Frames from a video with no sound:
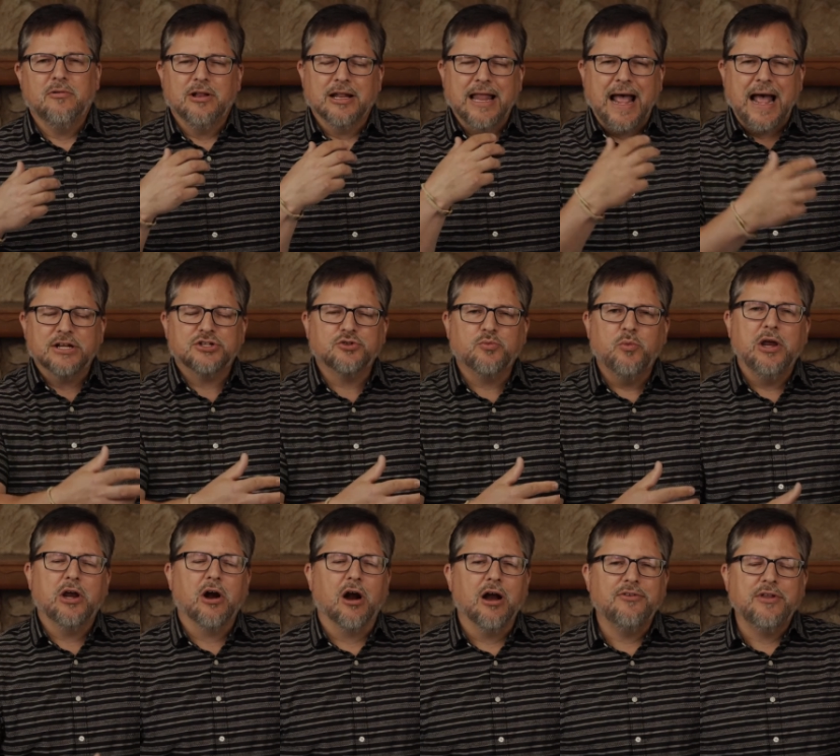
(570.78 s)
Last
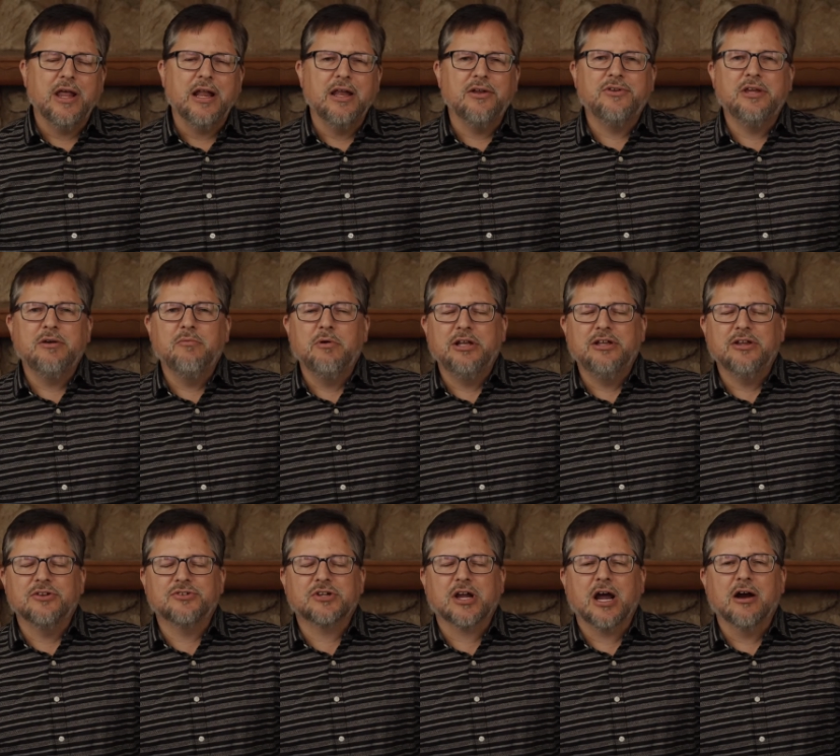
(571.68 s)
week, our identity we
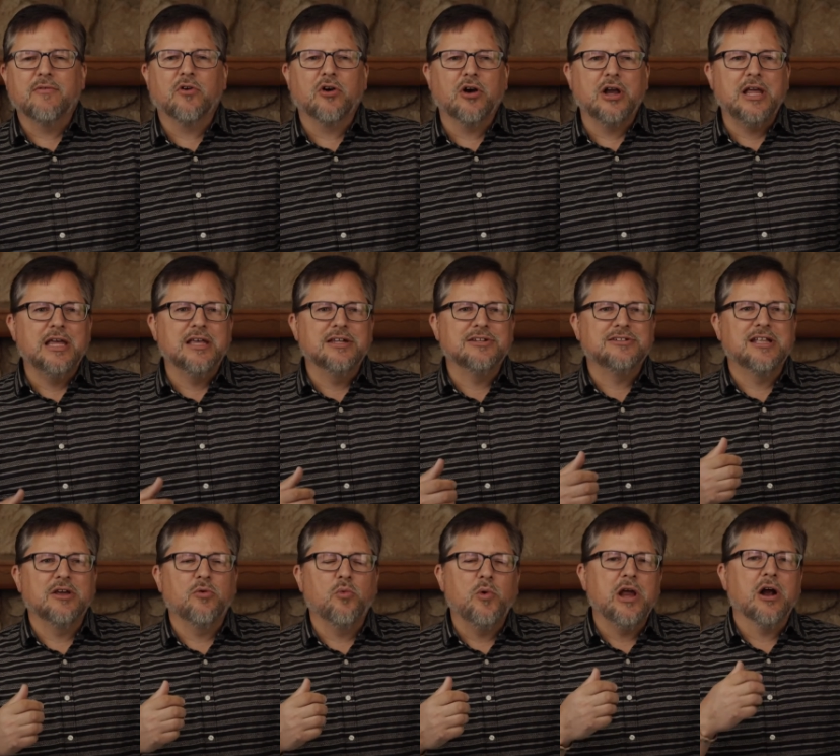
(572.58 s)
discover
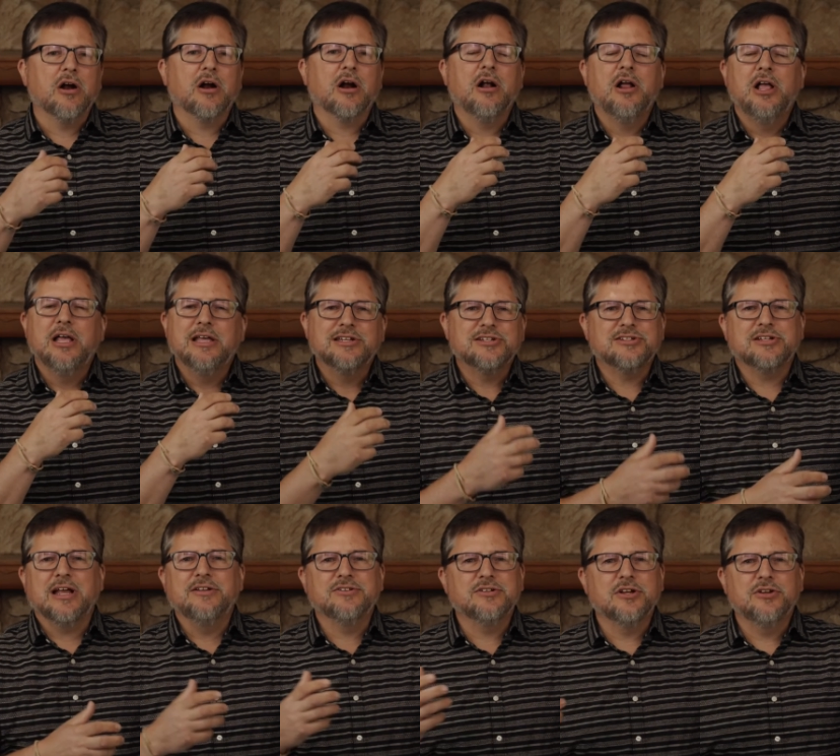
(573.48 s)
is that we are
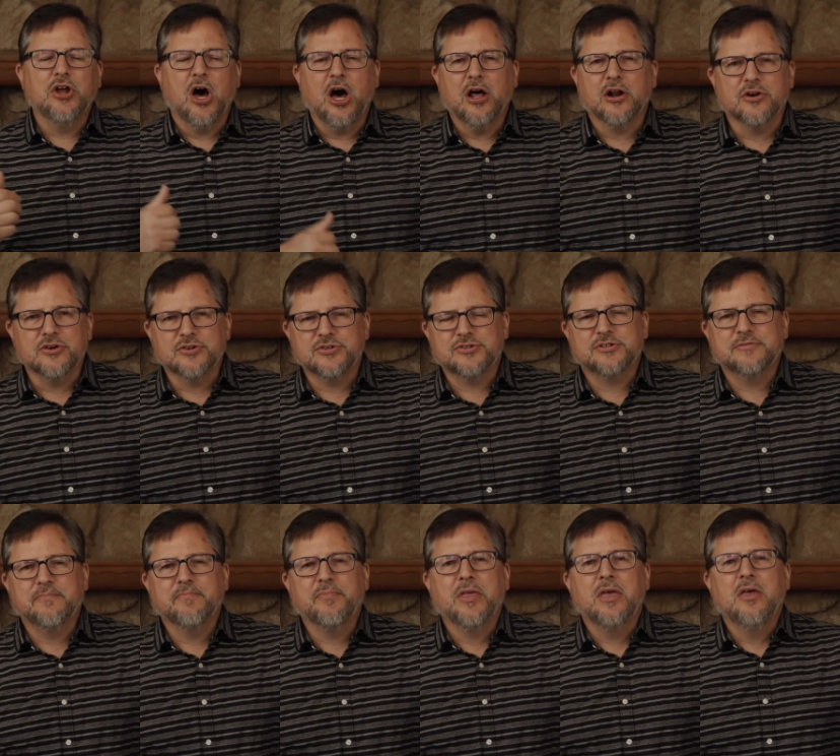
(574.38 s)
sons and
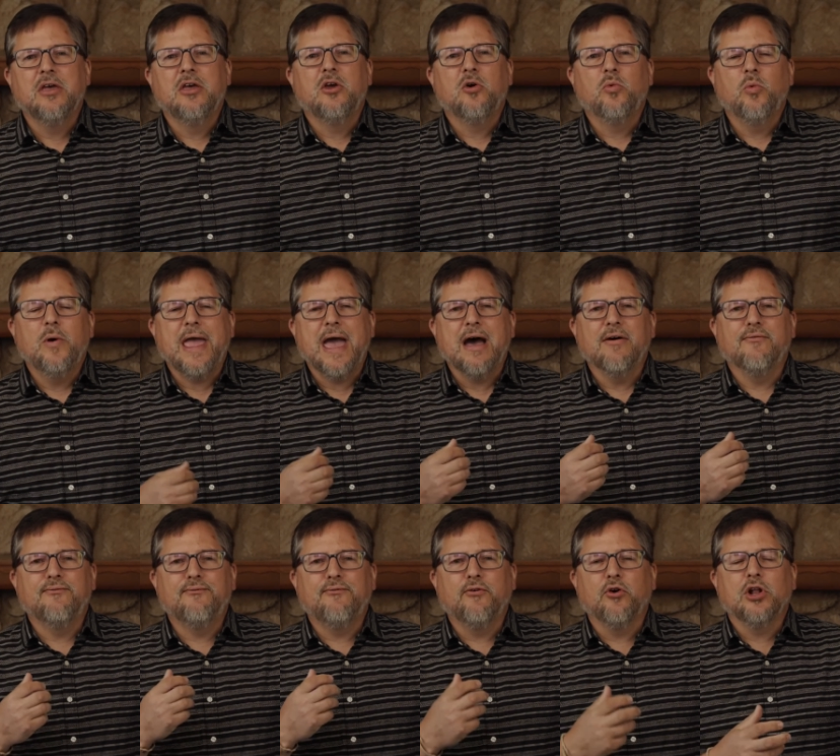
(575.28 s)
daughters. We
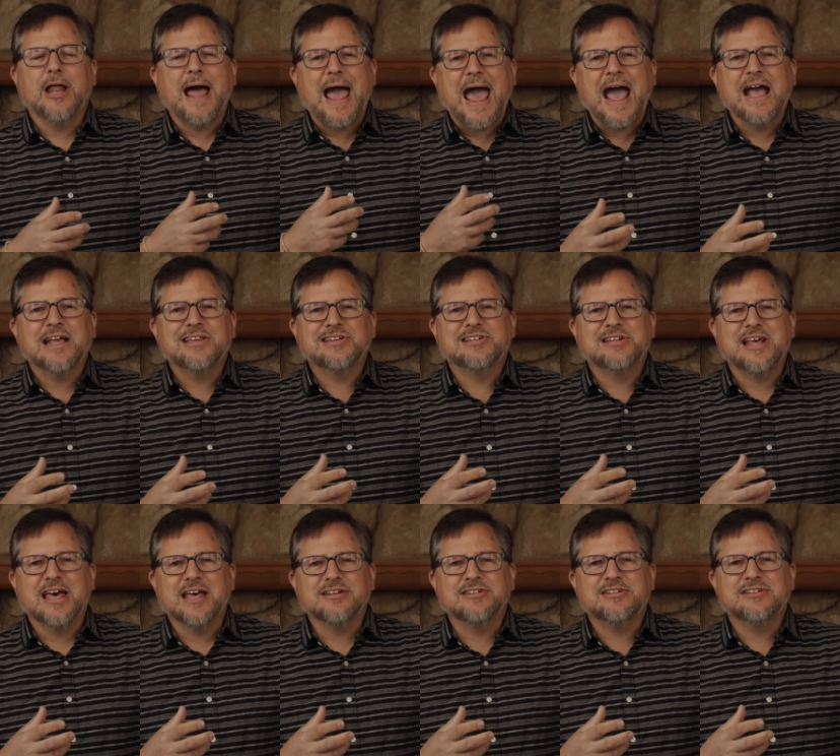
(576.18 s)
have full
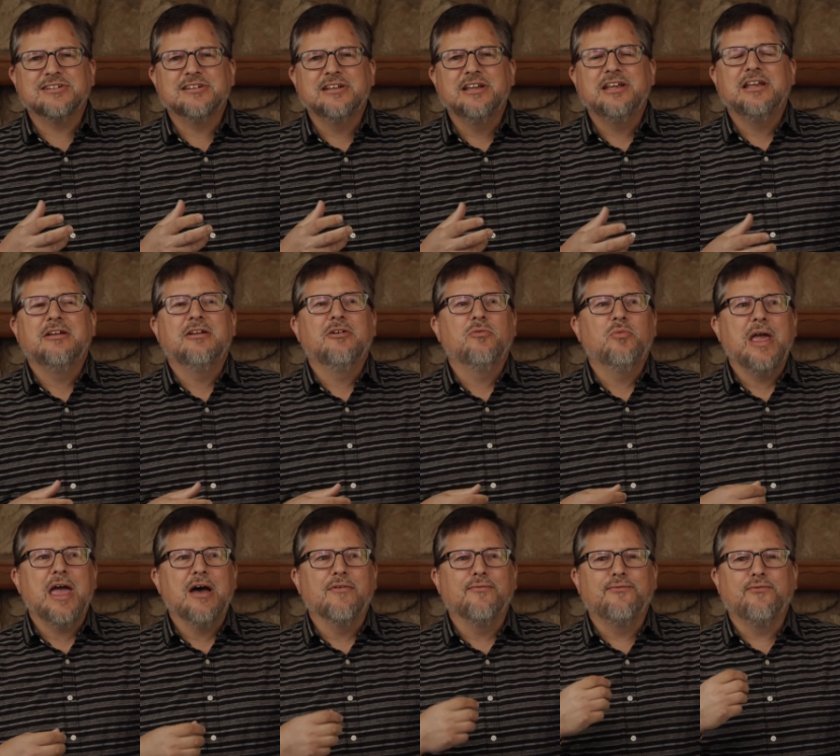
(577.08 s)
access,
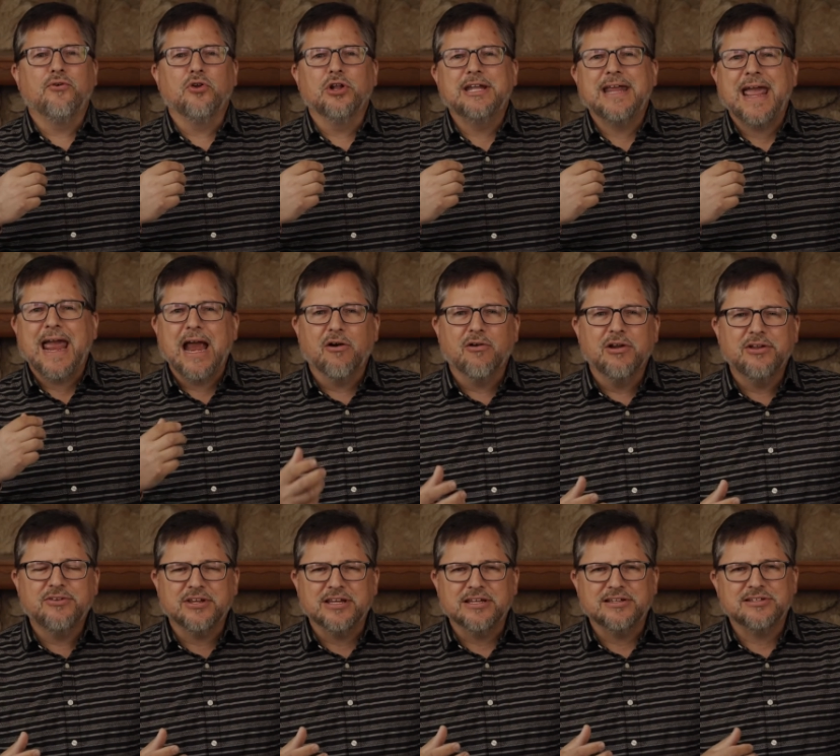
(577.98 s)
we have full
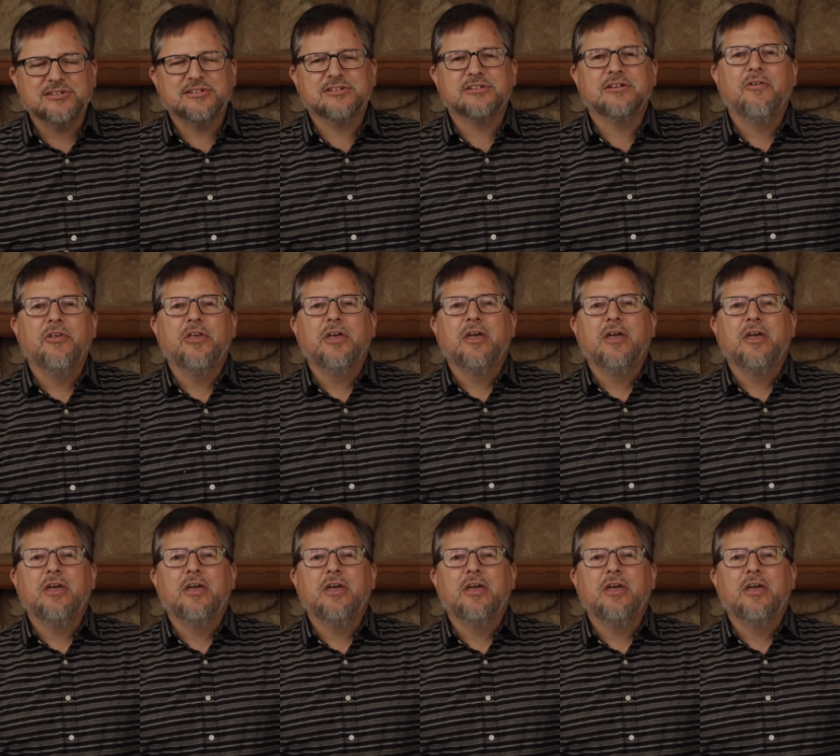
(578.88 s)
inheritance.